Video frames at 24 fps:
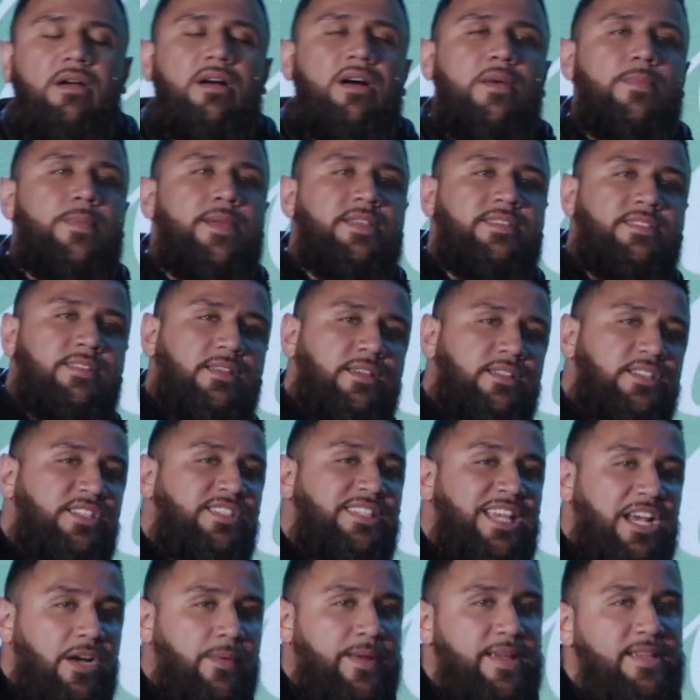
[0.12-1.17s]
on this
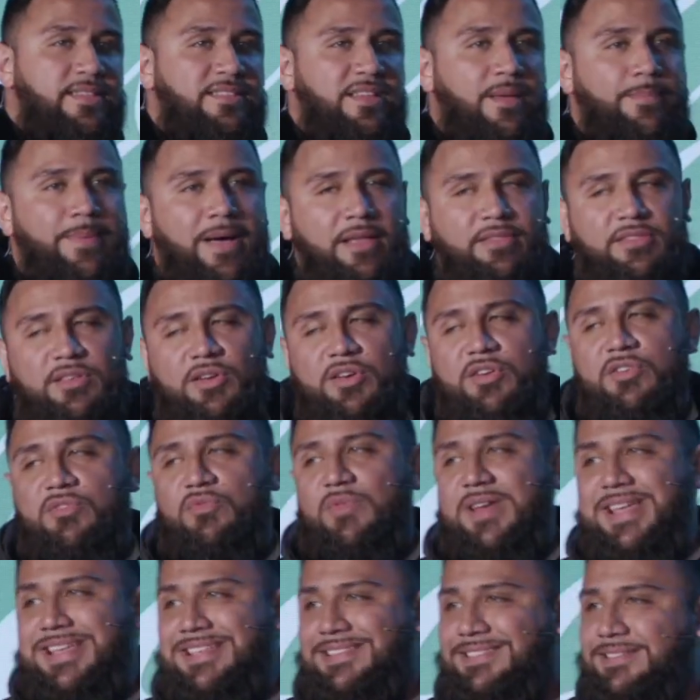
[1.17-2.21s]
series about the
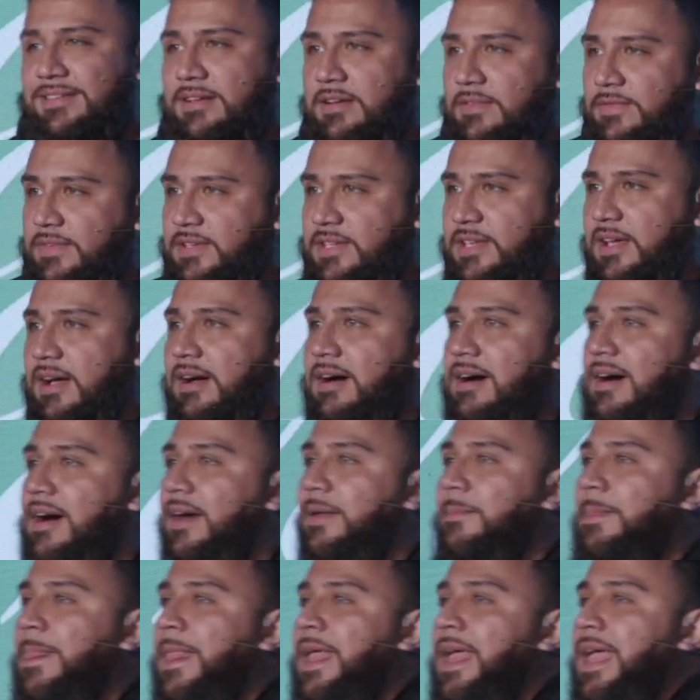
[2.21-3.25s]
grace of
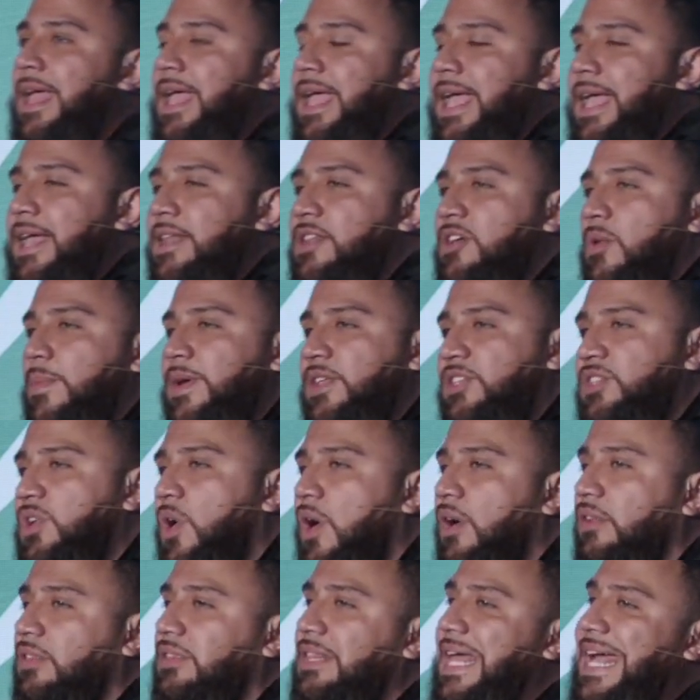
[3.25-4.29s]
God. And uh, we
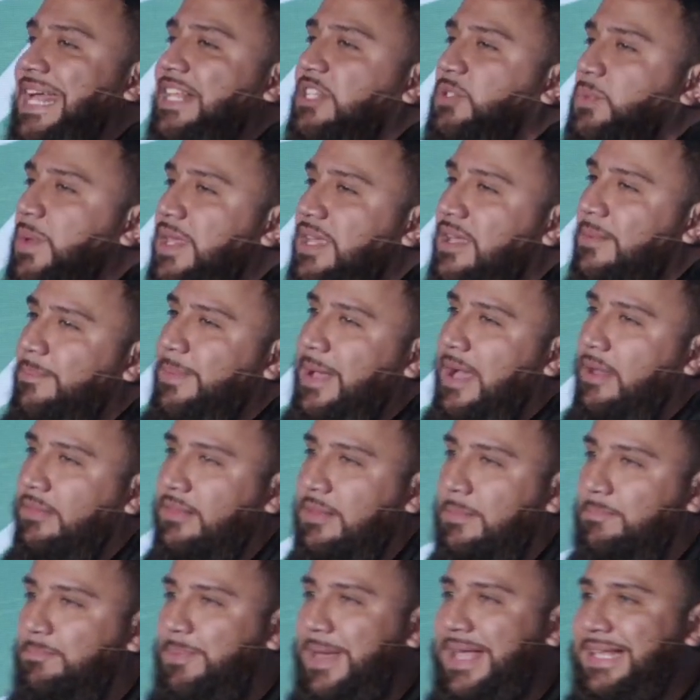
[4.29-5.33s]
talked last week about
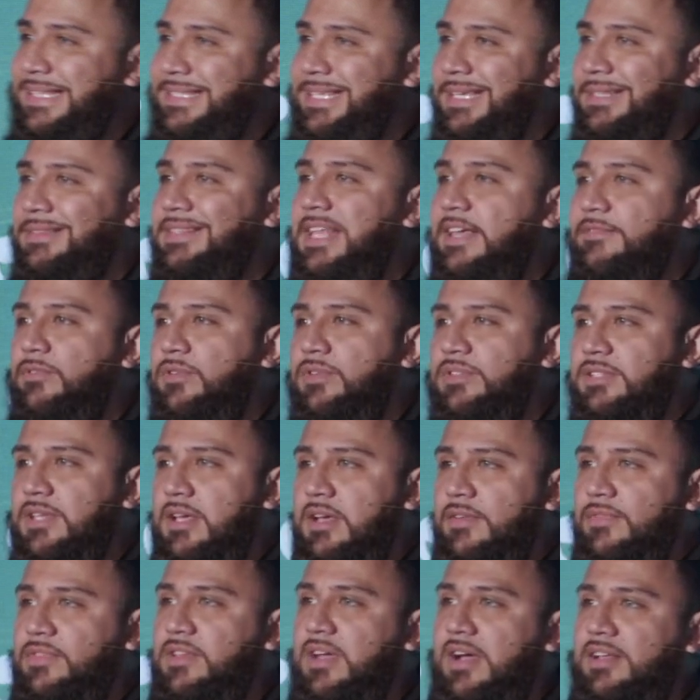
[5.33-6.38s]
the basic levels
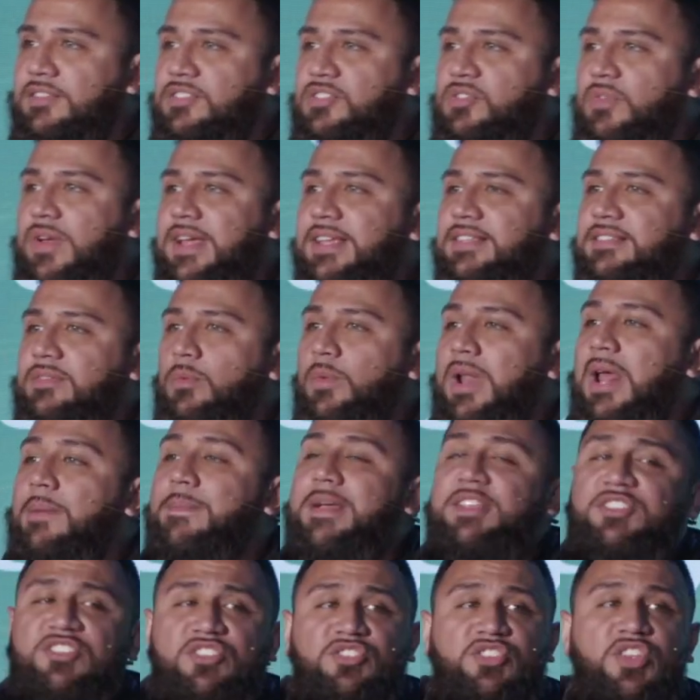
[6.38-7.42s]
of God's grace. And what I
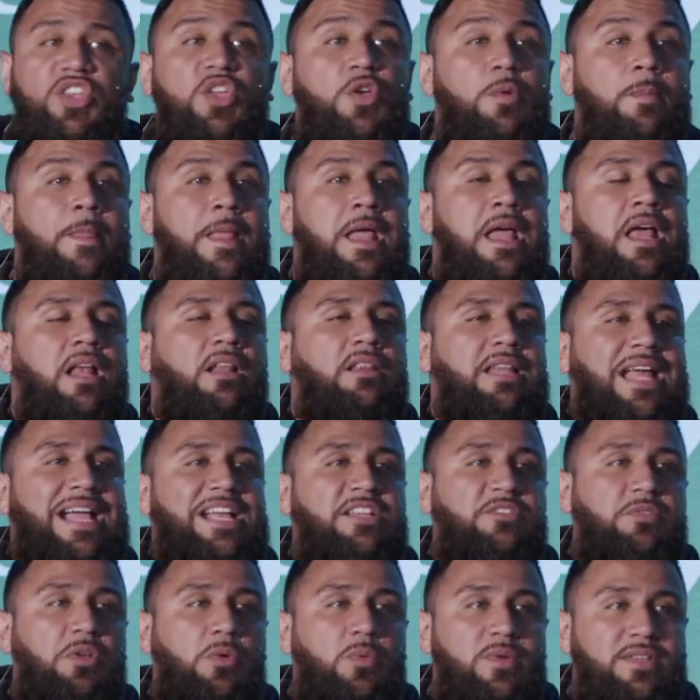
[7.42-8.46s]
mentioned to you
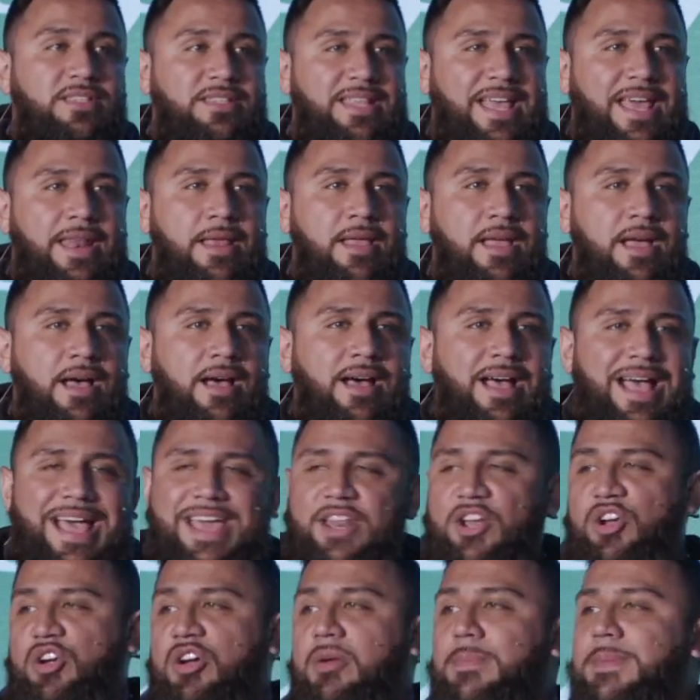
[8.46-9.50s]
last week was that uh, I
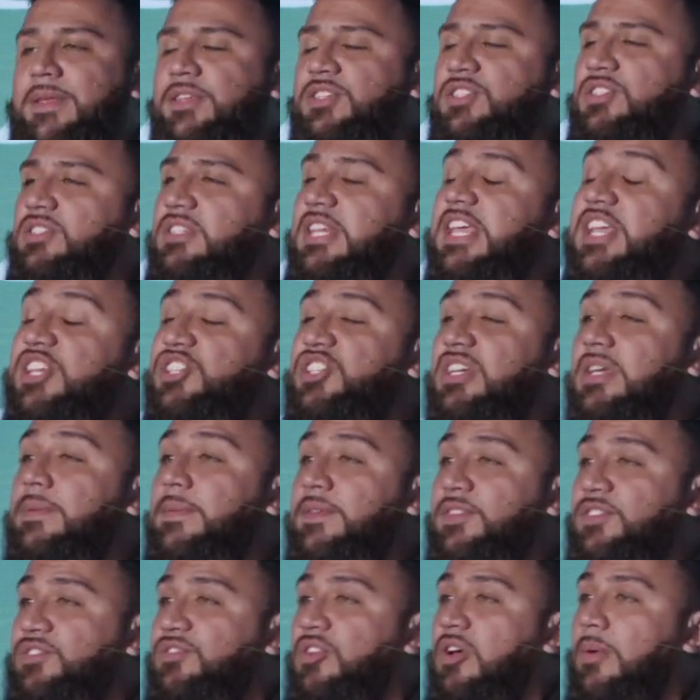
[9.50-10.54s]
had heard this teaching in
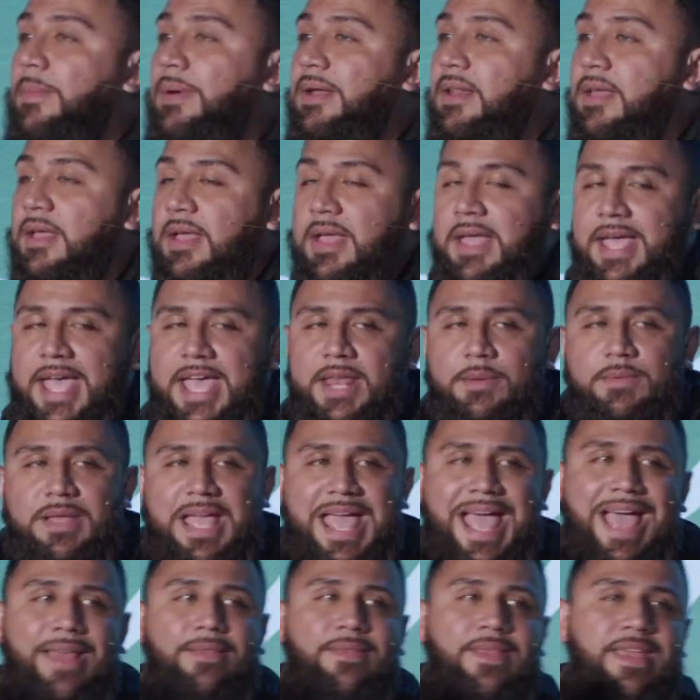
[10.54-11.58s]
this sermon, and
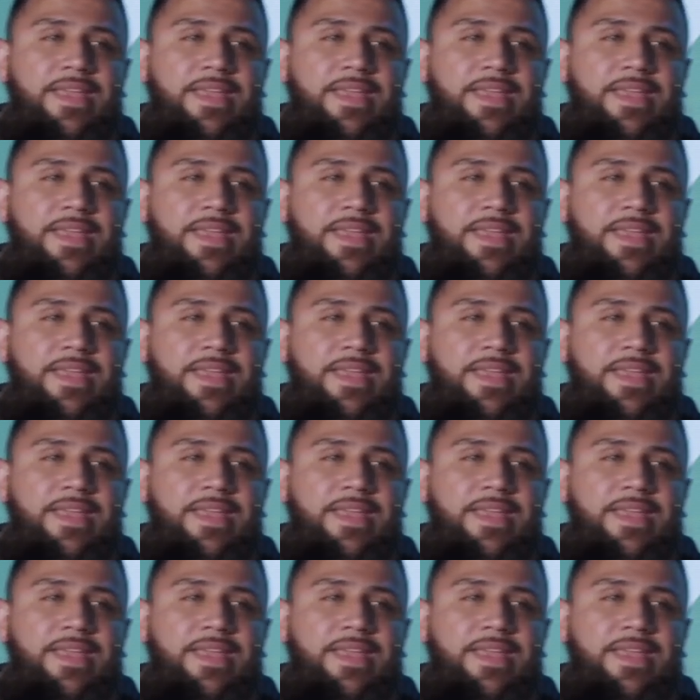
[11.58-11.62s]
had,